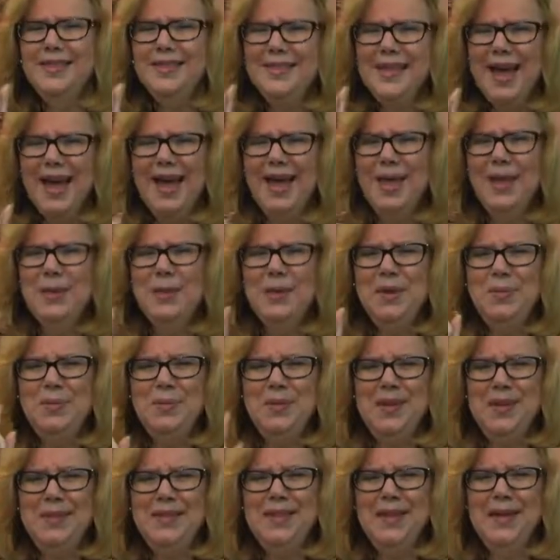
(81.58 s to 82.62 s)
That would
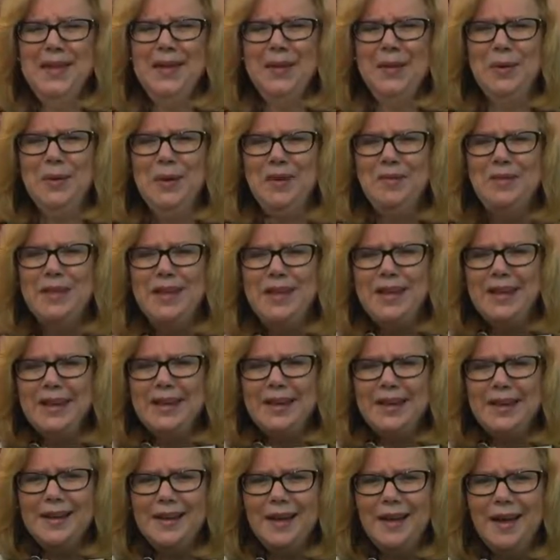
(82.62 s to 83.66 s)
be the
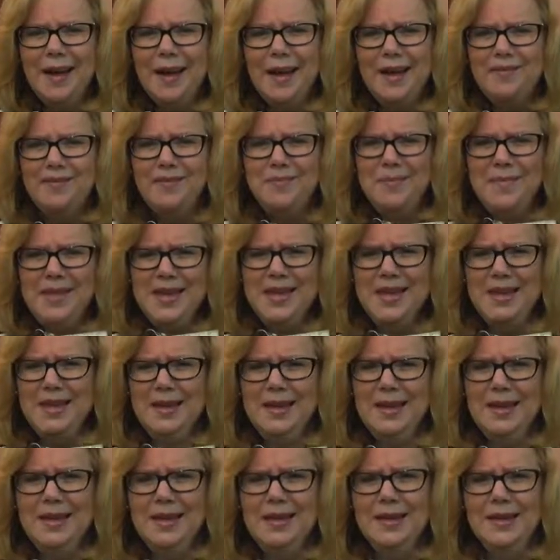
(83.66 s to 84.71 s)
equivalent of
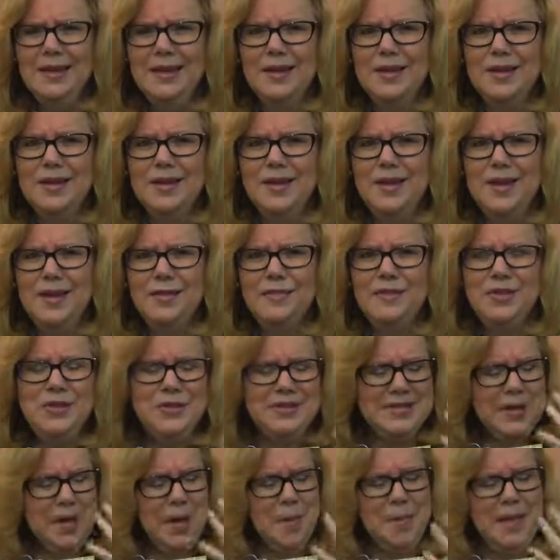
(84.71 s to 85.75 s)
me. If you
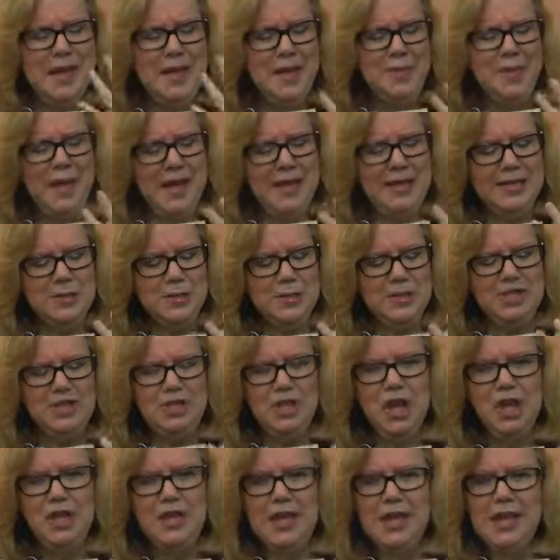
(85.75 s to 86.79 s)
saw me and my husband
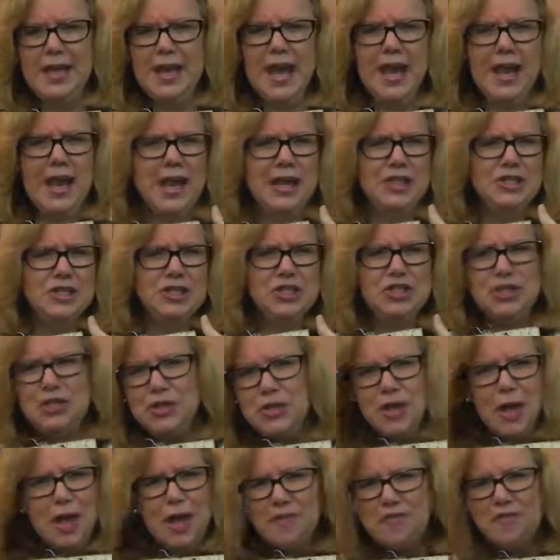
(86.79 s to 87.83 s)
talking and I
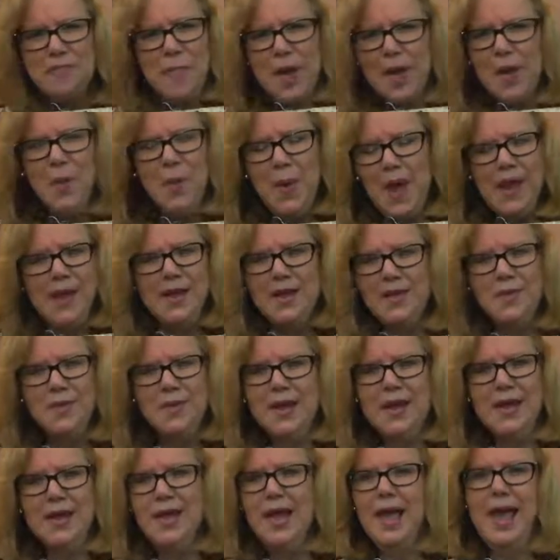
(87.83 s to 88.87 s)
took off my wedding
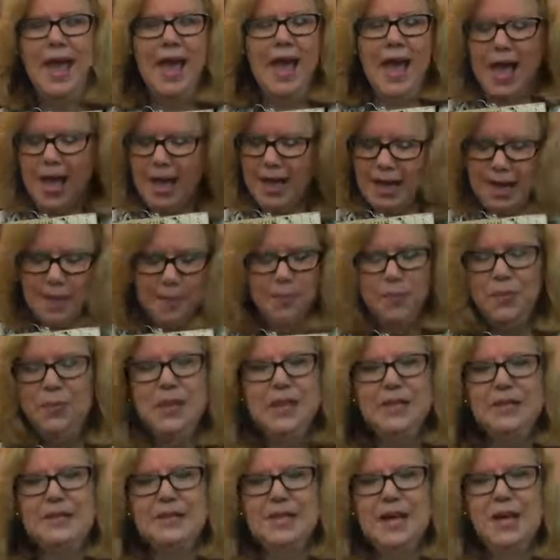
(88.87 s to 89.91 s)
ring and I
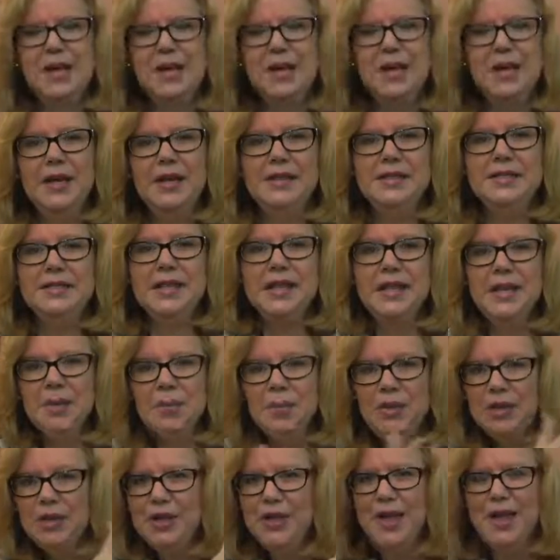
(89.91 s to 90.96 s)
put it down on a
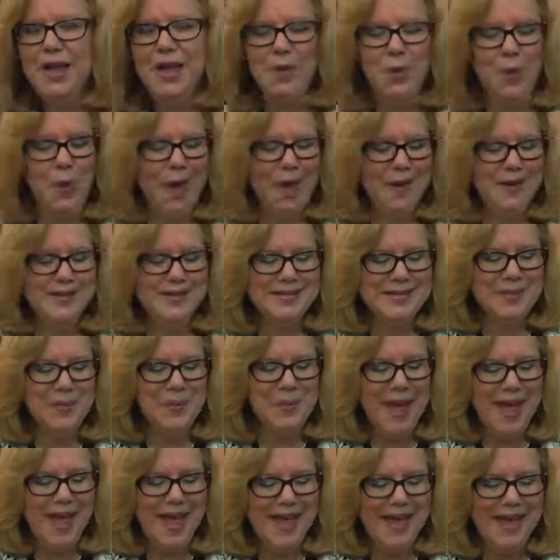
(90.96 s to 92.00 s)
table and walked
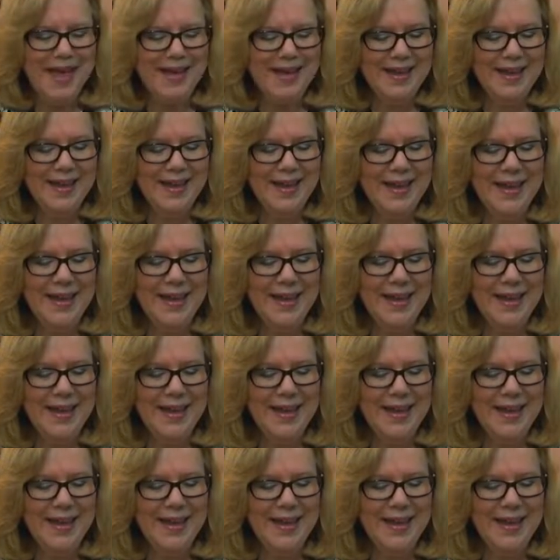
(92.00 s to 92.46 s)
away,